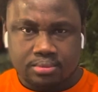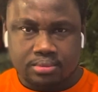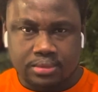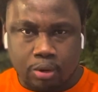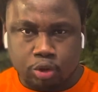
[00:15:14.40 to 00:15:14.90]

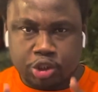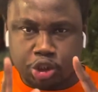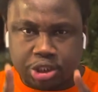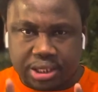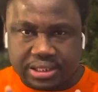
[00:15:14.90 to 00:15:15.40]
that will
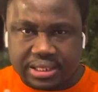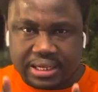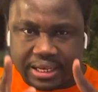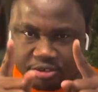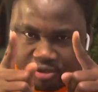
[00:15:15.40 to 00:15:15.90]
change
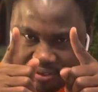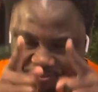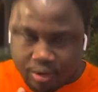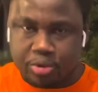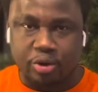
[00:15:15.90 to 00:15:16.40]
and
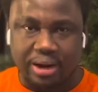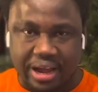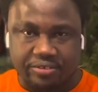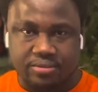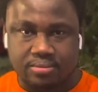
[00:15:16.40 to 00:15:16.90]
transform your
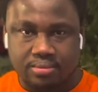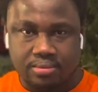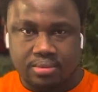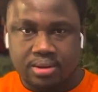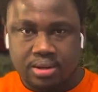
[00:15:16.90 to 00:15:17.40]
life.
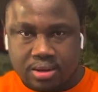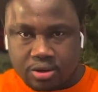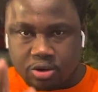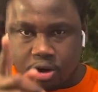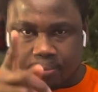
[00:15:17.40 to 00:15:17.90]

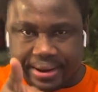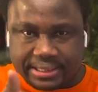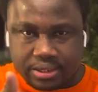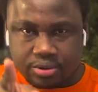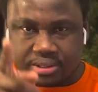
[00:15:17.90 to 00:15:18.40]
God
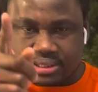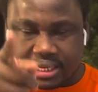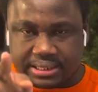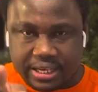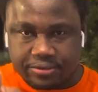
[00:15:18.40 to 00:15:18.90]
bless you.
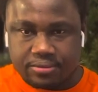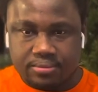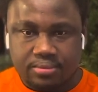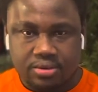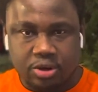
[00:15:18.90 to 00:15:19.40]
Stay safe.
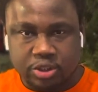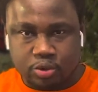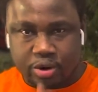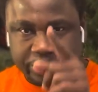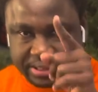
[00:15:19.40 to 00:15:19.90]

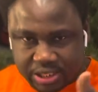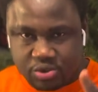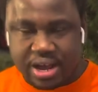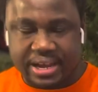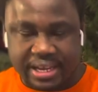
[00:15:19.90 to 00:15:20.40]
Until I'll see
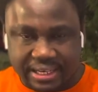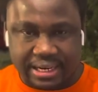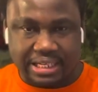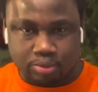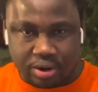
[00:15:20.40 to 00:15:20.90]
you again in the
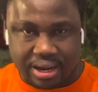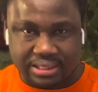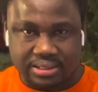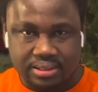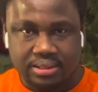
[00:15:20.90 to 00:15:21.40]
next
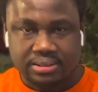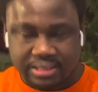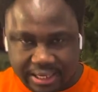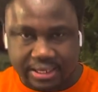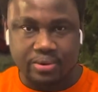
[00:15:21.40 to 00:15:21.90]
broadcast.
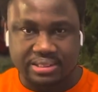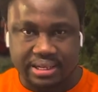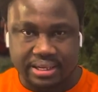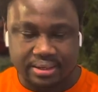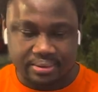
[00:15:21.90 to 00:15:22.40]
Thank you once
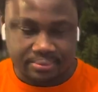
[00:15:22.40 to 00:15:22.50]
again.